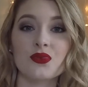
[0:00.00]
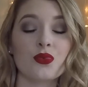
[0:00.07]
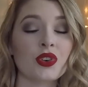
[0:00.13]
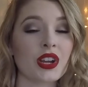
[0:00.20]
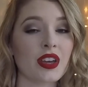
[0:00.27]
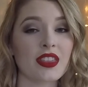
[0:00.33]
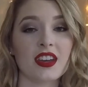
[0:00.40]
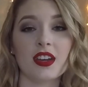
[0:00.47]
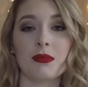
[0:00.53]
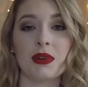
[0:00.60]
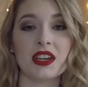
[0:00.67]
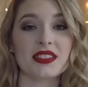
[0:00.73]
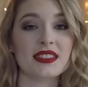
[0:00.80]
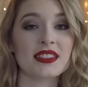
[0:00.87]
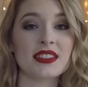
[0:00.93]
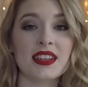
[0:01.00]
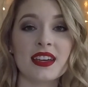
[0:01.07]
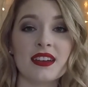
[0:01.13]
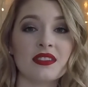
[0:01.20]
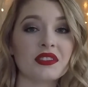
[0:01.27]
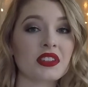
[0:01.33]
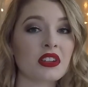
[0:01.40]
what I think makes the day
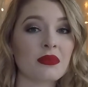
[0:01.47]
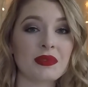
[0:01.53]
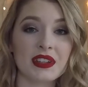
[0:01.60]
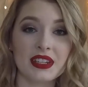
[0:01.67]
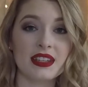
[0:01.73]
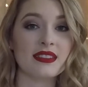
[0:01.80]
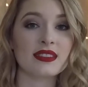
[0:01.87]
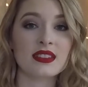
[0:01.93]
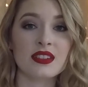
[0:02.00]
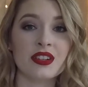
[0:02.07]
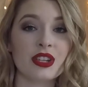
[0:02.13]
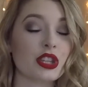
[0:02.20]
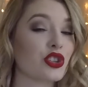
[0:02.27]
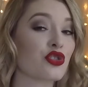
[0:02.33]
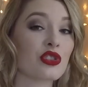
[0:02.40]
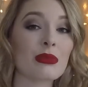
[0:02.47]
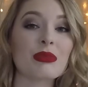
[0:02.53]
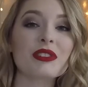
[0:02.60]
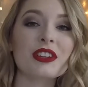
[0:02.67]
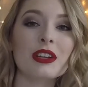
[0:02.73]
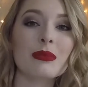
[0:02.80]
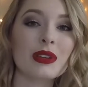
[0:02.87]
a little bit easier, the trip a
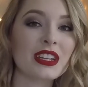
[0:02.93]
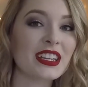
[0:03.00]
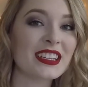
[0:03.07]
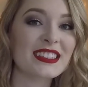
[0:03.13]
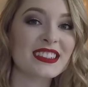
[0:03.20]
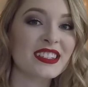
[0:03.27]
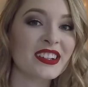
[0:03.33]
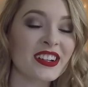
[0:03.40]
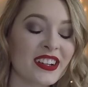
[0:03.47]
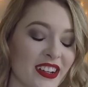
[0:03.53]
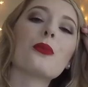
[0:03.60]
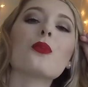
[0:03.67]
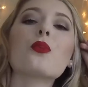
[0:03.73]
little bit easier.